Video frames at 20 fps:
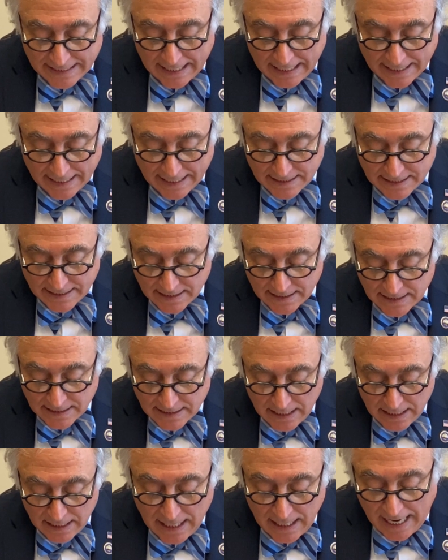cases
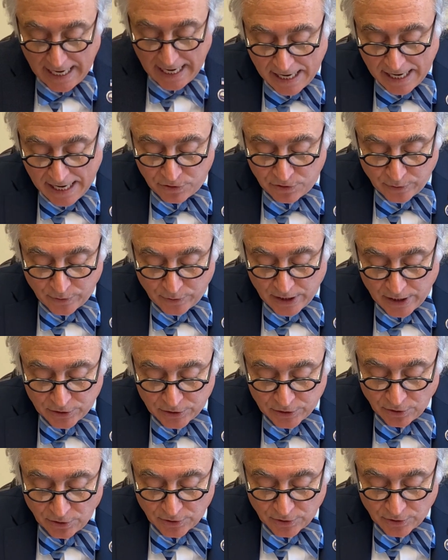and
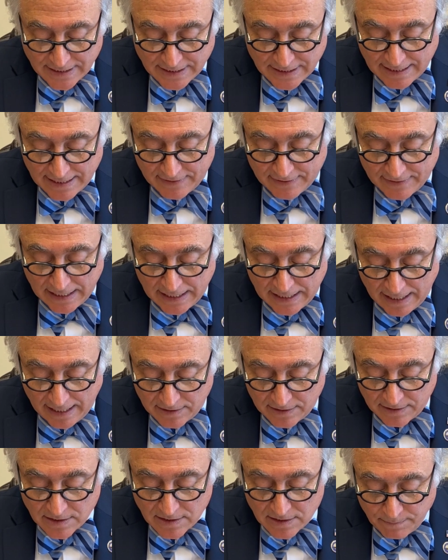337
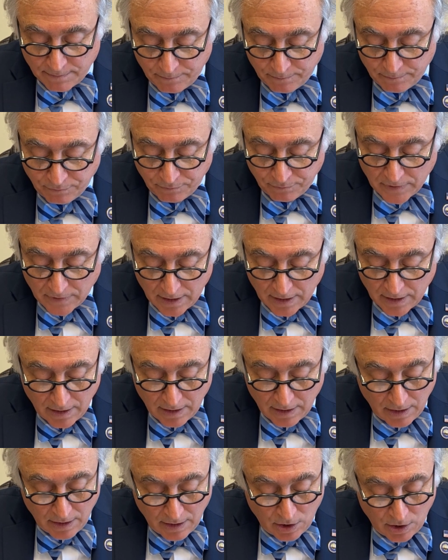deaths.
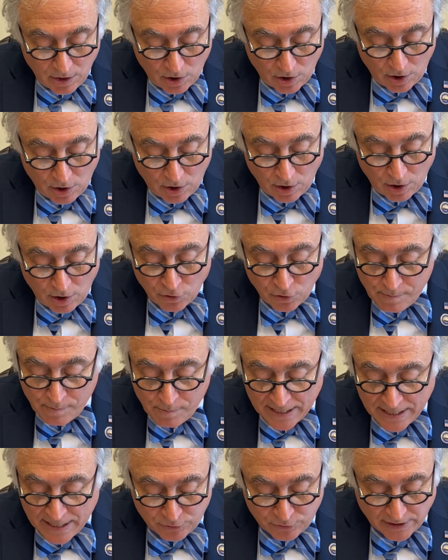Other
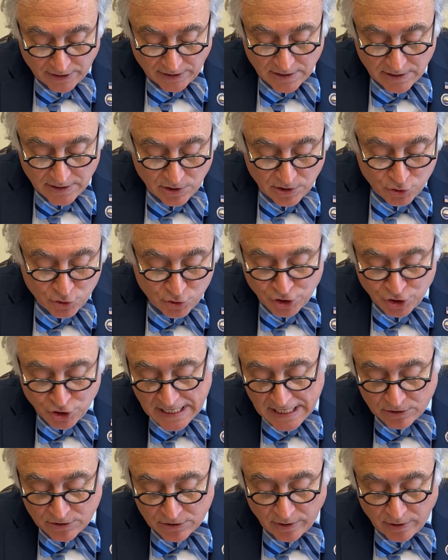metrics,
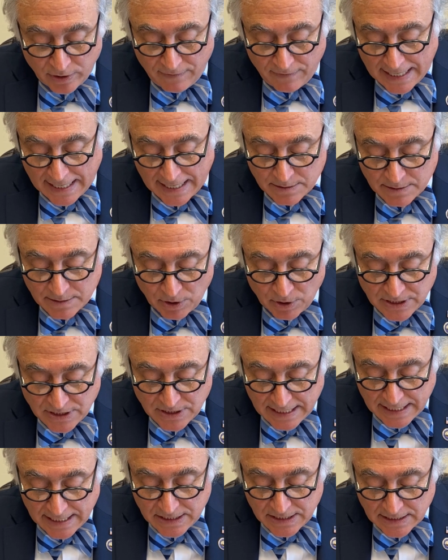trajectory of
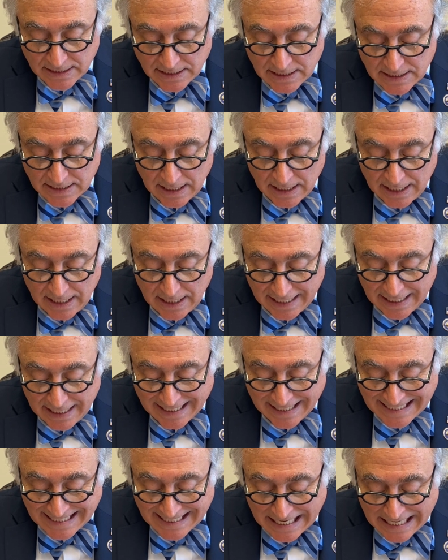hospitalizations
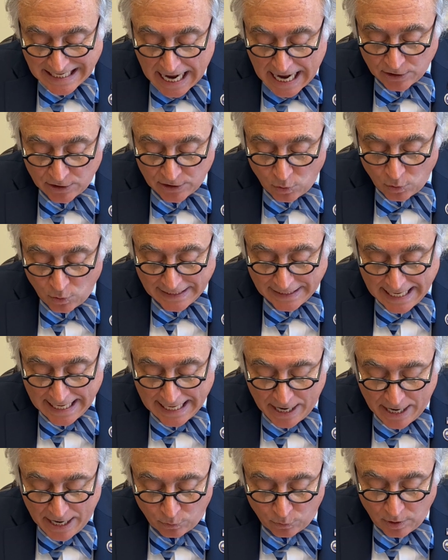is not going
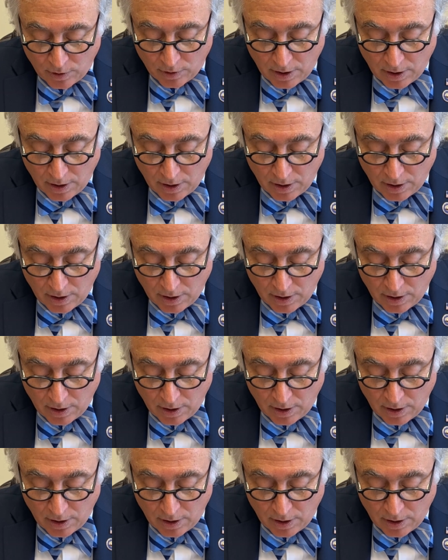down